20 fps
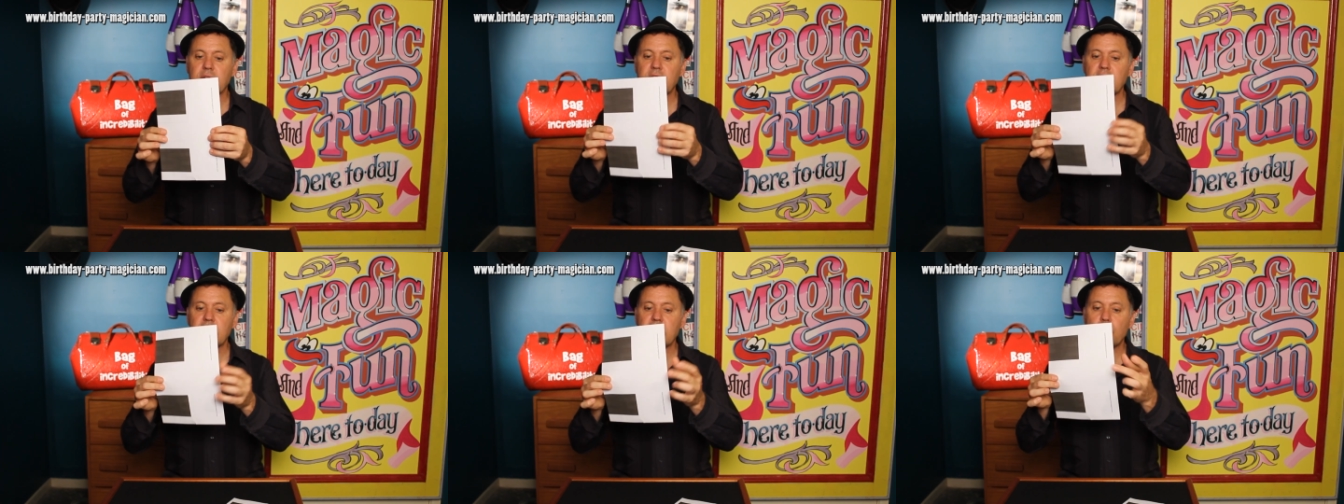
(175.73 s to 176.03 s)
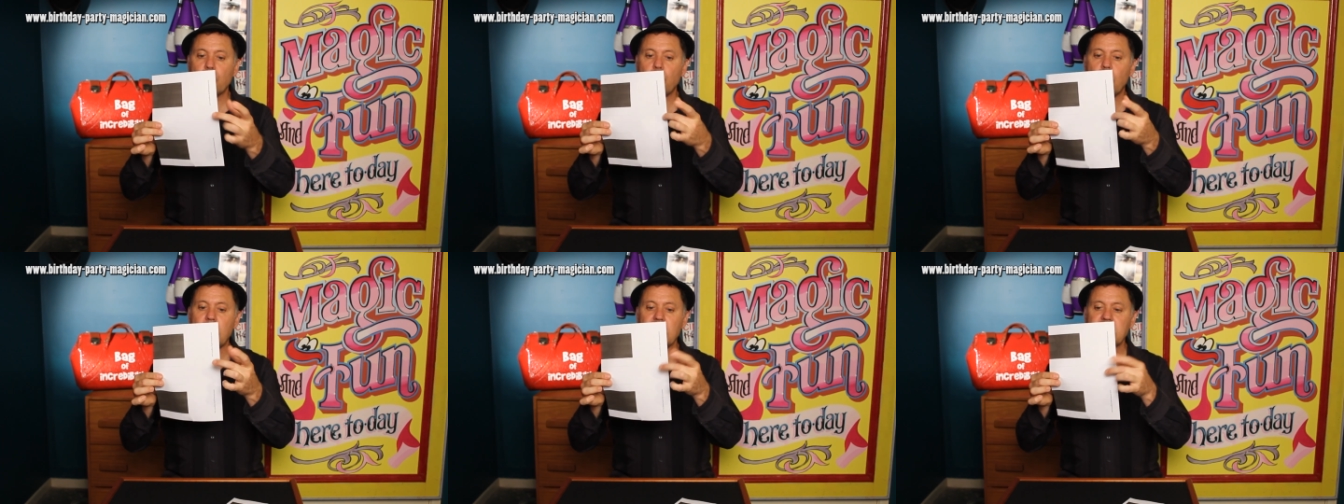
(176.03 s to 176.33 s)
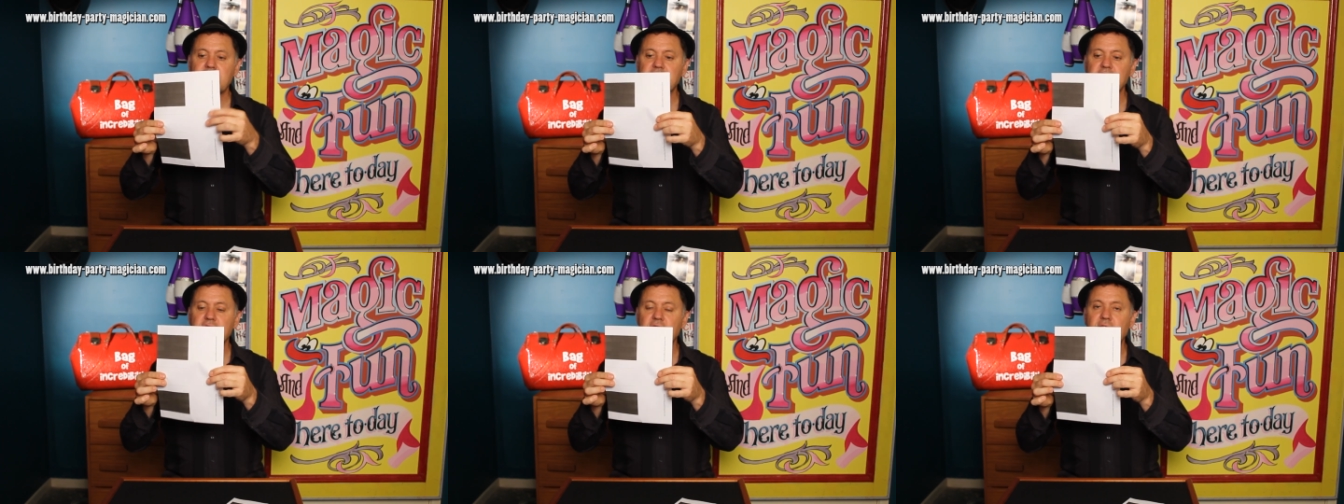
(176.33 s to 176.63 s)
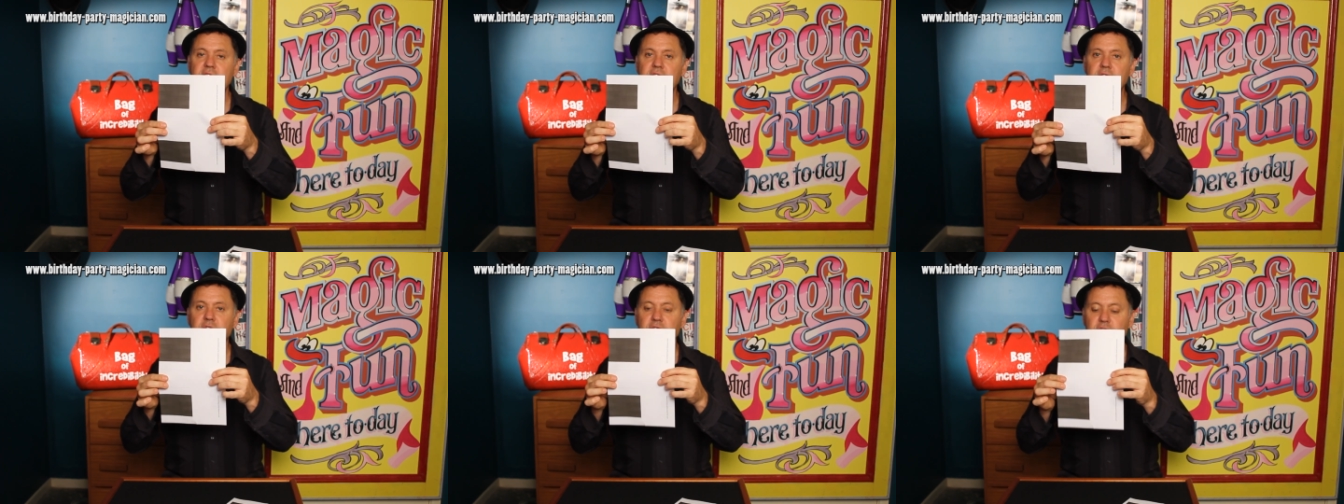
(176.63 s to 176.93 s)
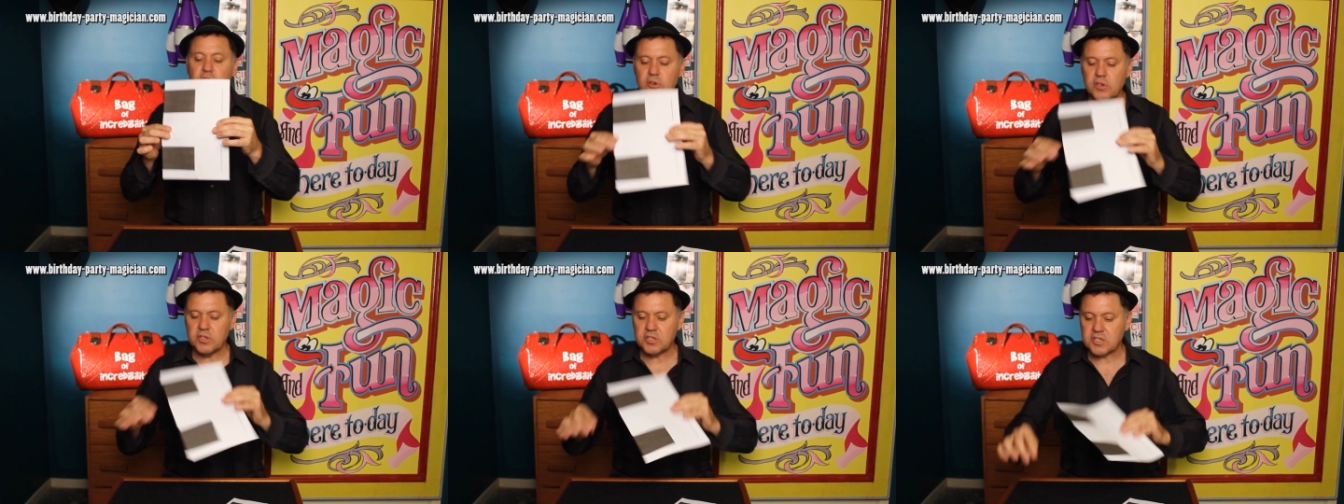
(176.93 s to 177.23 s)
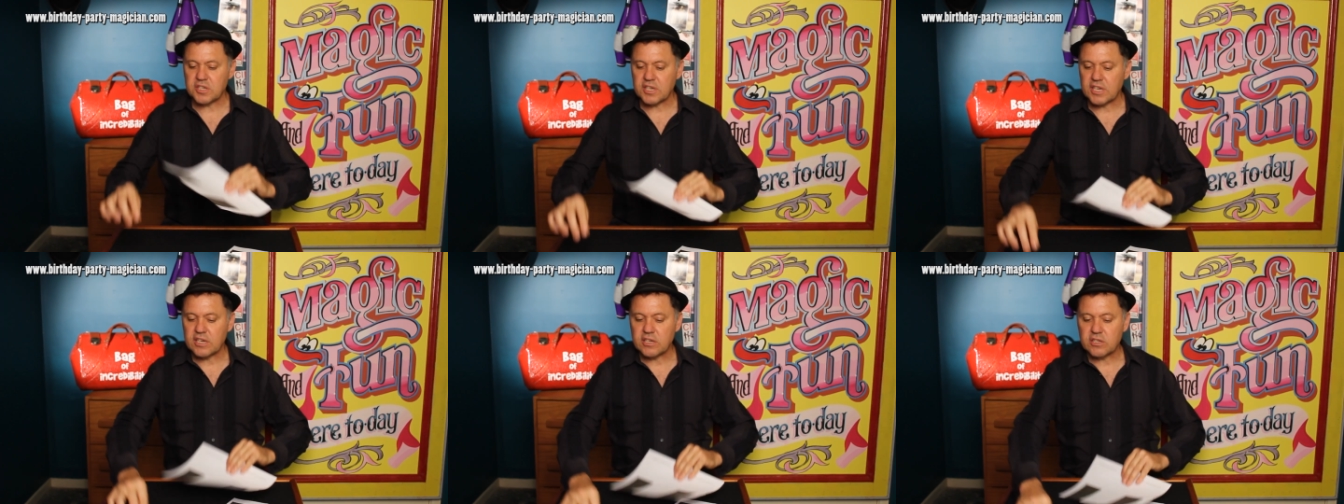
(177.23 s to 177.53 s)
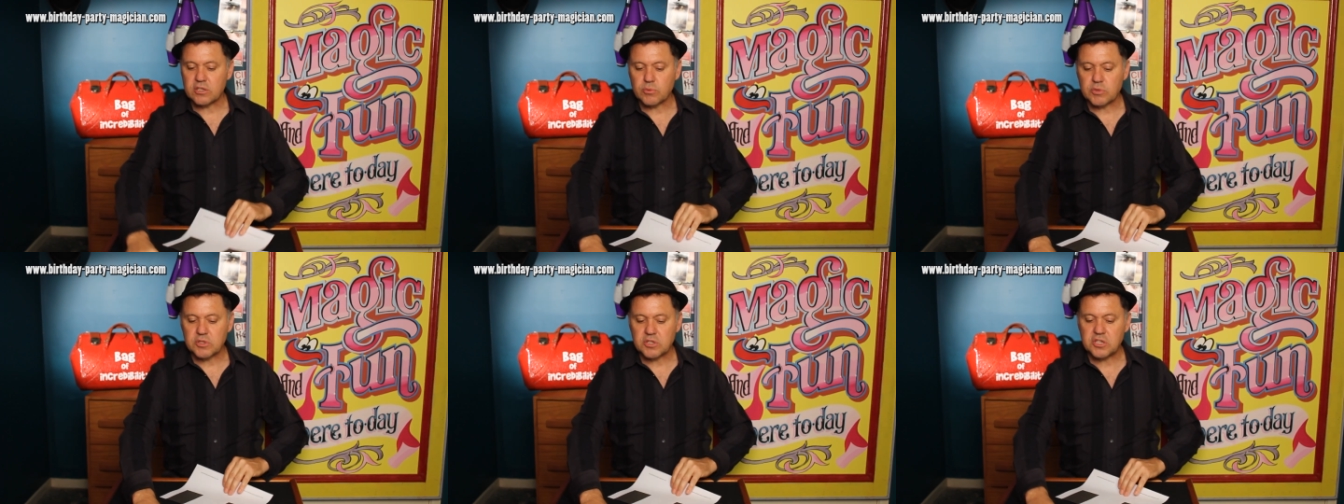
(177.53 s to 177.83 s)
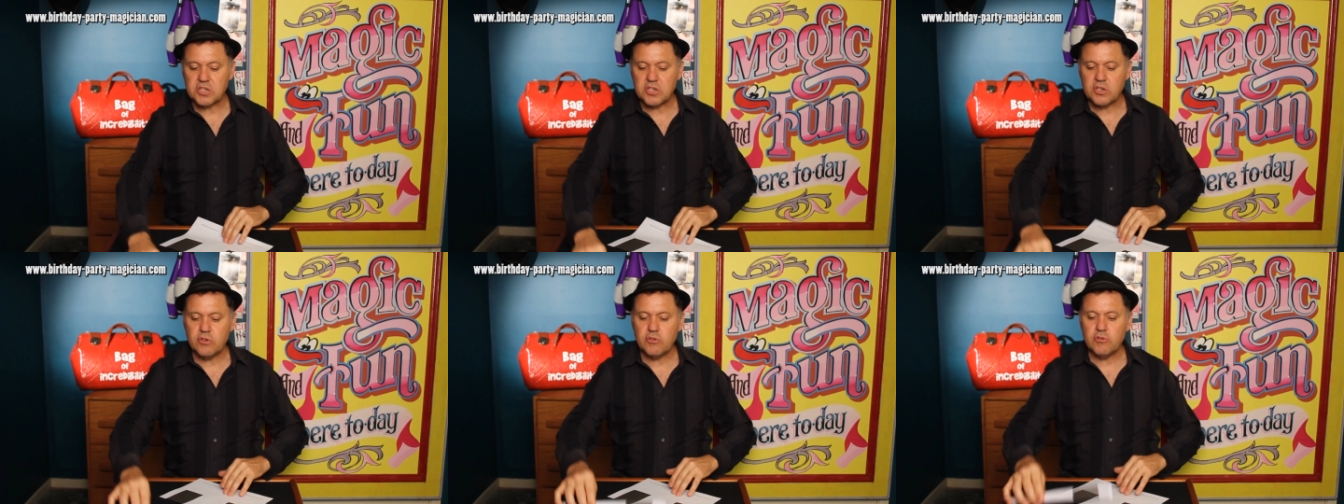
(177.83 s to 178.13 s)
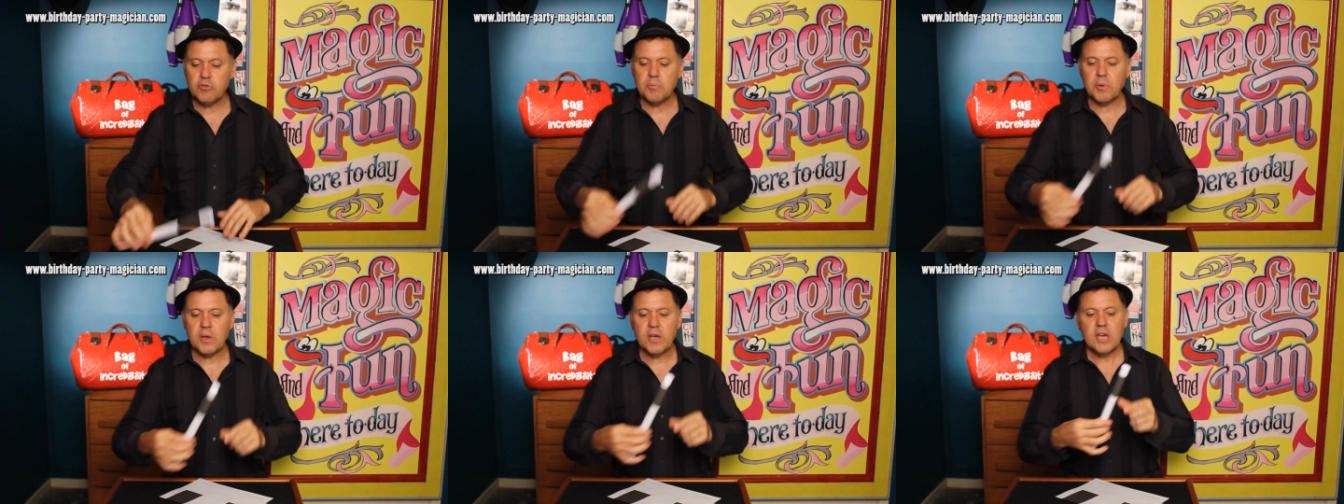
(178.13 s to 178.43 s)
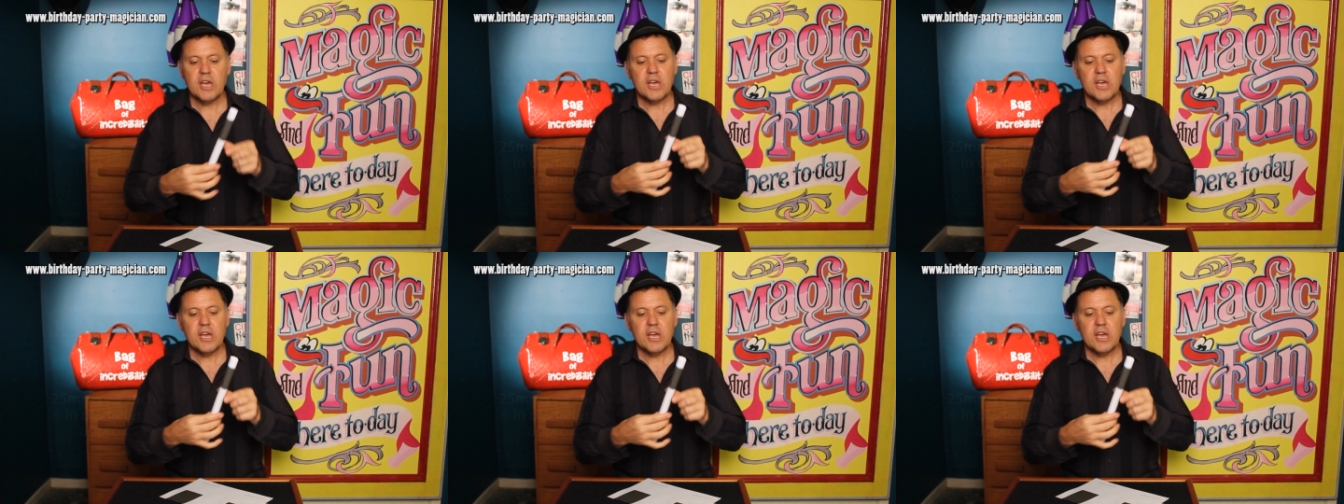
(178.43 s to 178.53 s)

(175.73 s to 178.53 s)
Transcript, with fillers: the white side first into a tube.